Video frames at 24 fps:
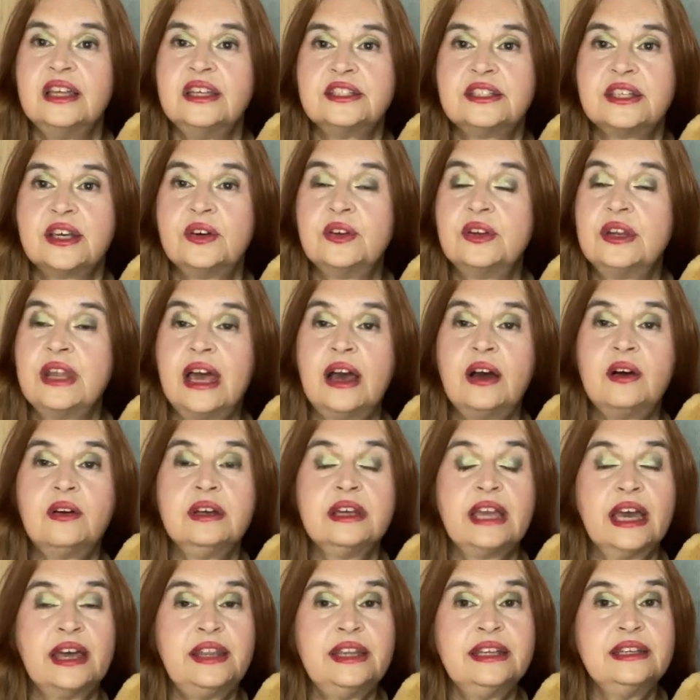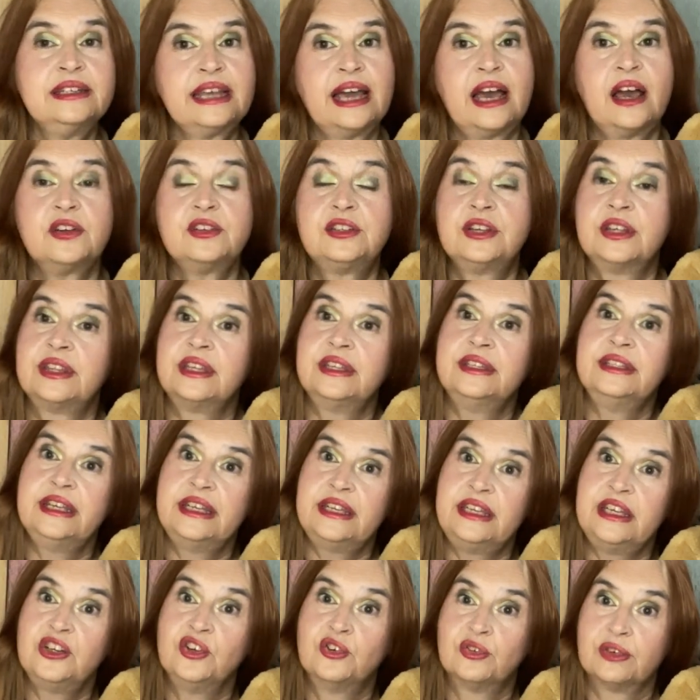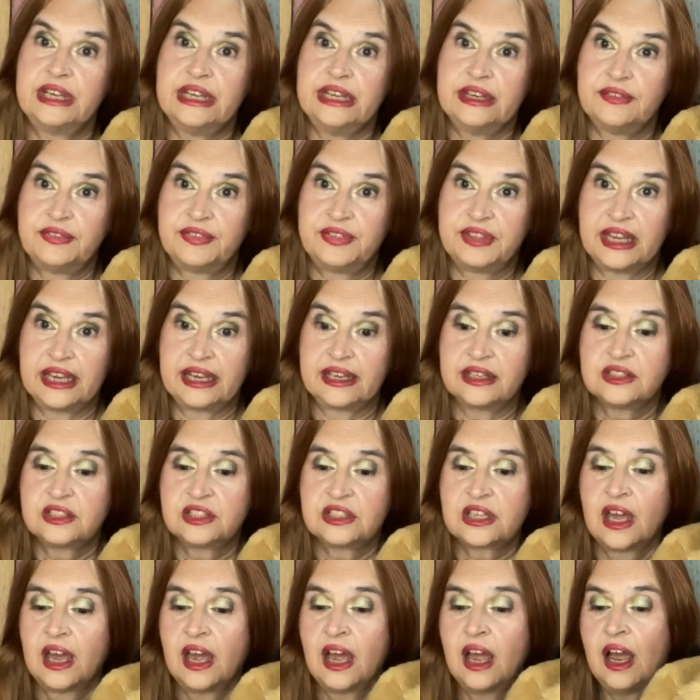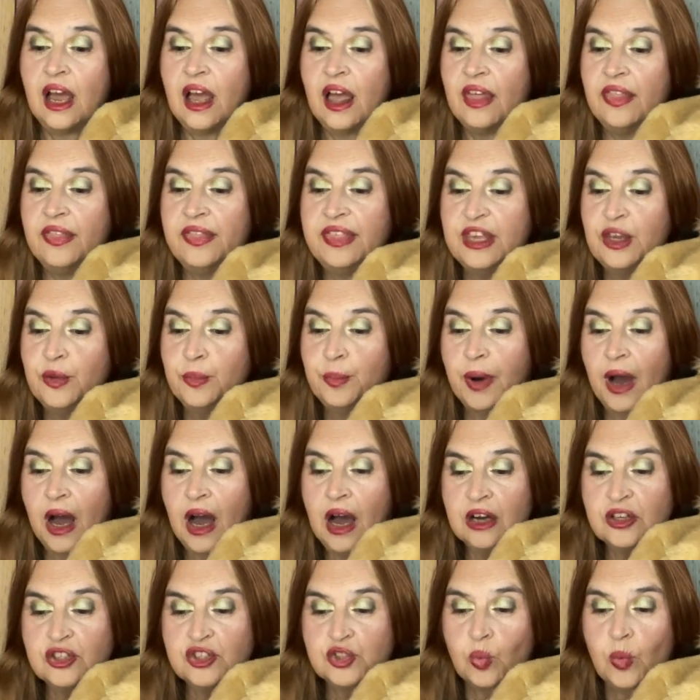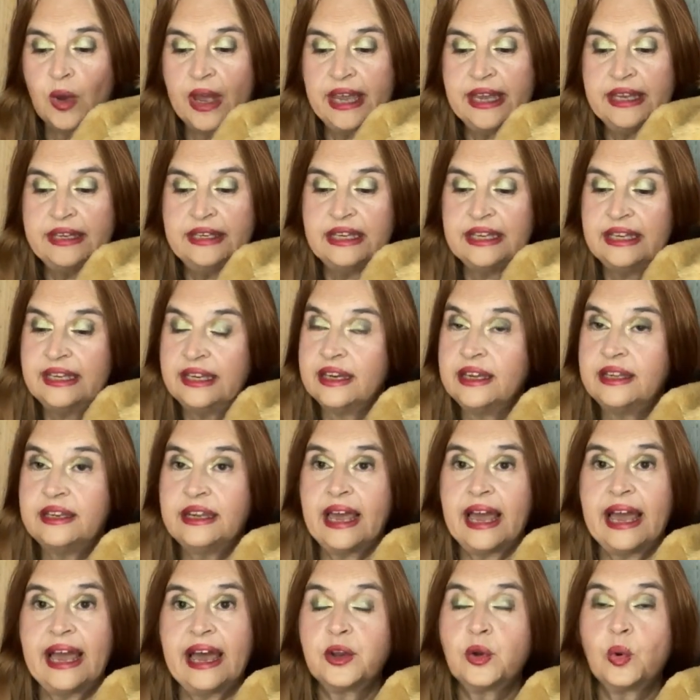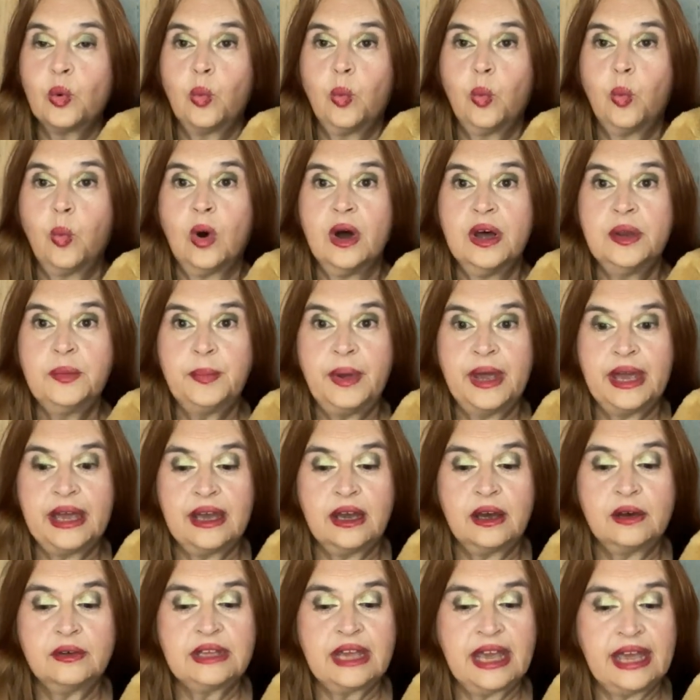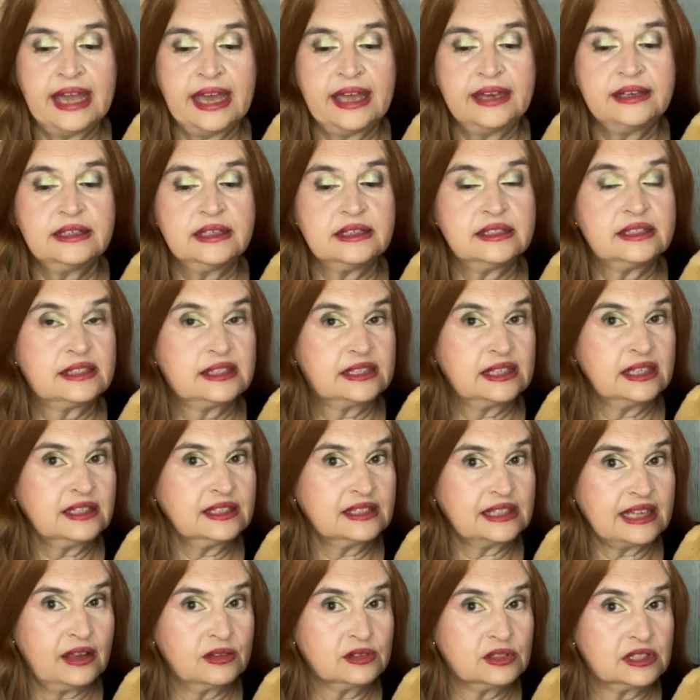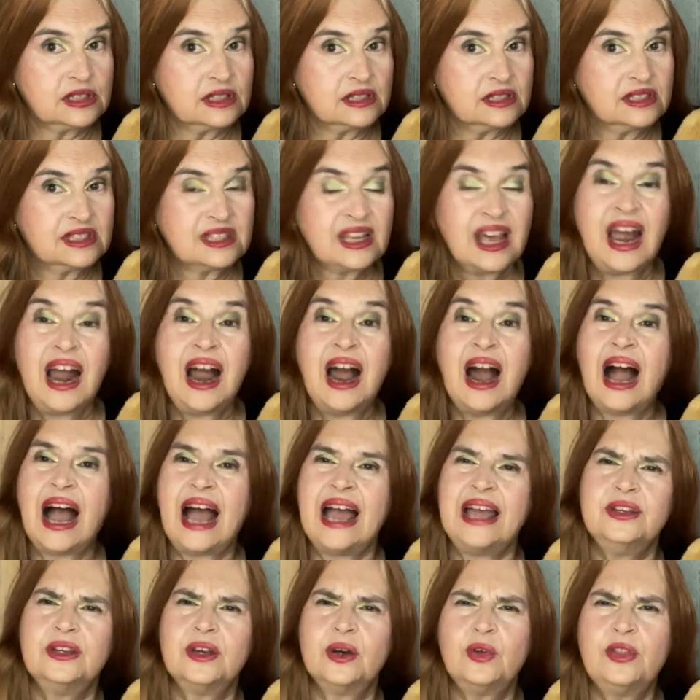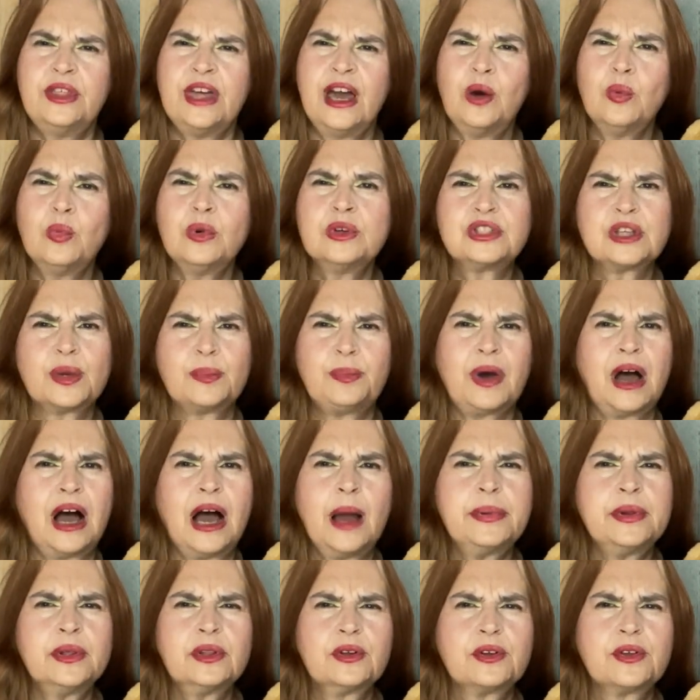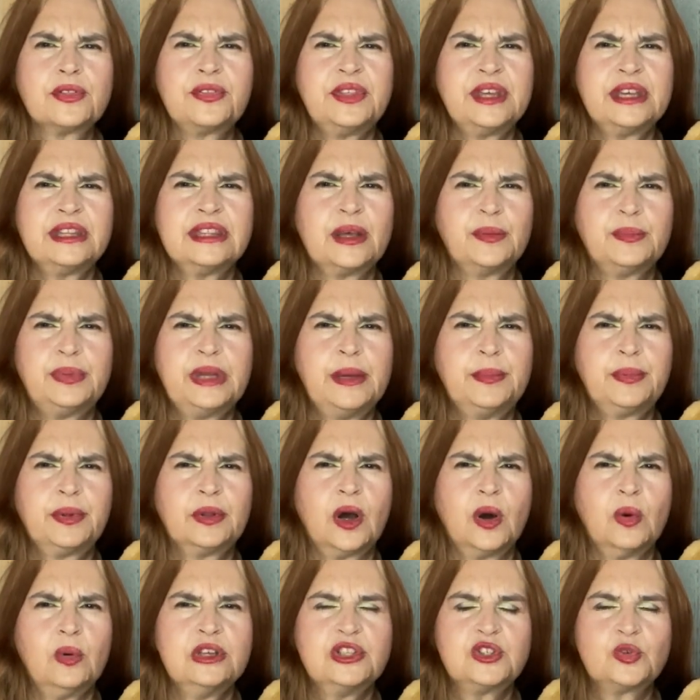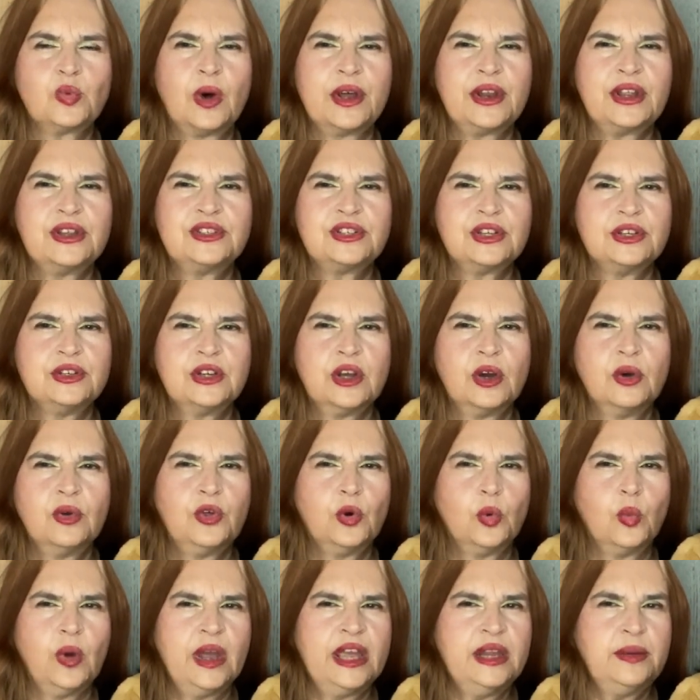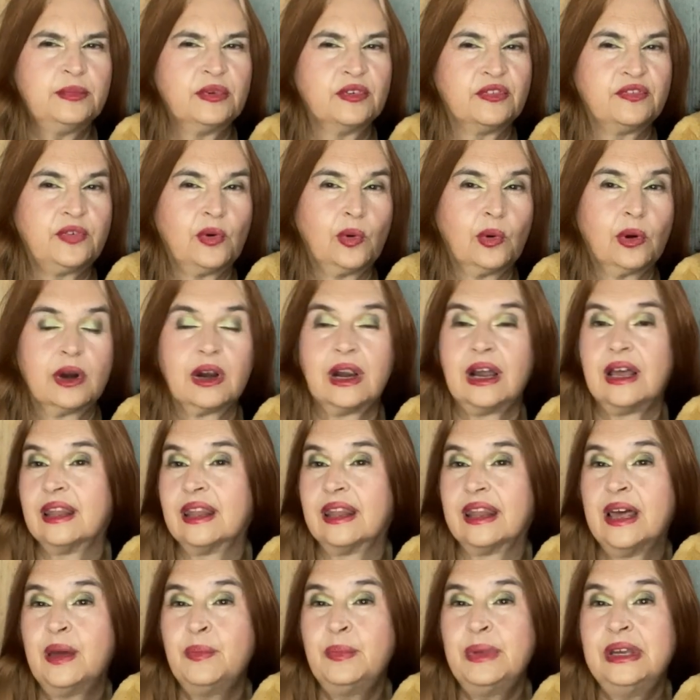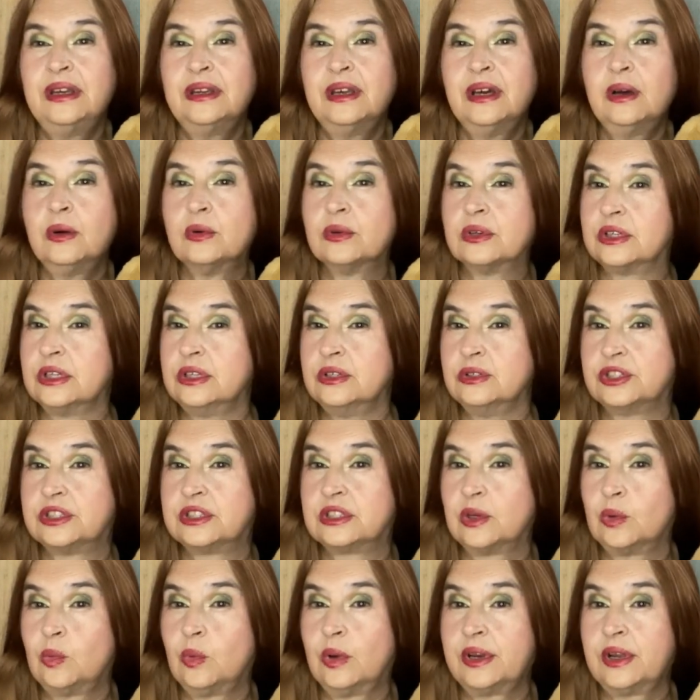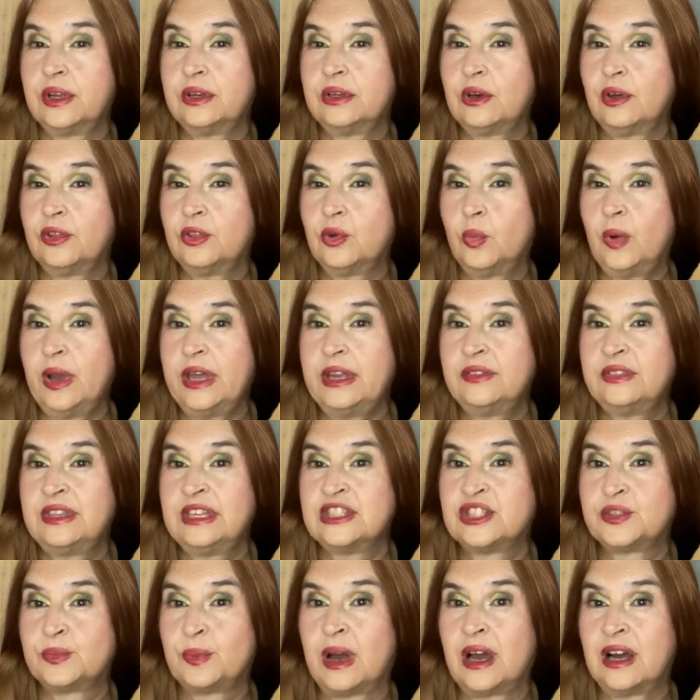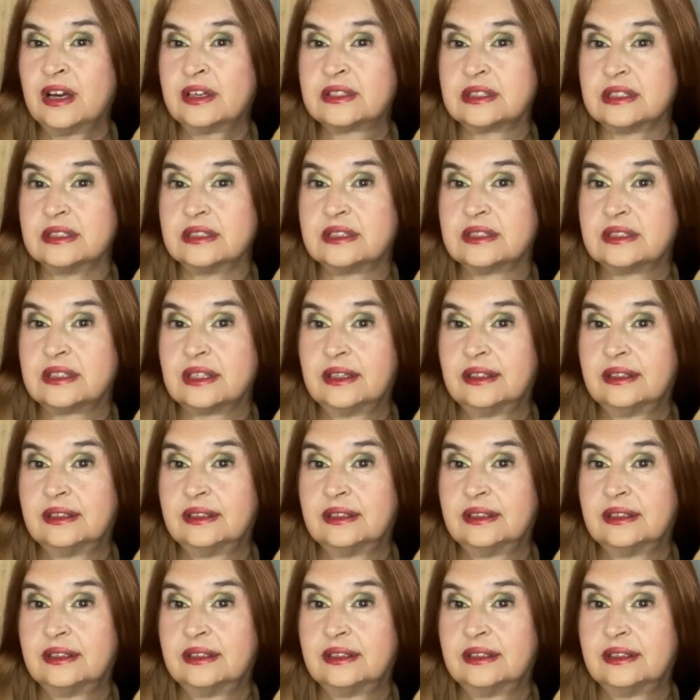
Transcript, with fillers: So now getting down to the nitty-gritty of things. The box weighed in at one pound and six ounces. I know that was a popular thing that people always wanted to know the weight before. Let me know, do you still want to know the weight of these boxes?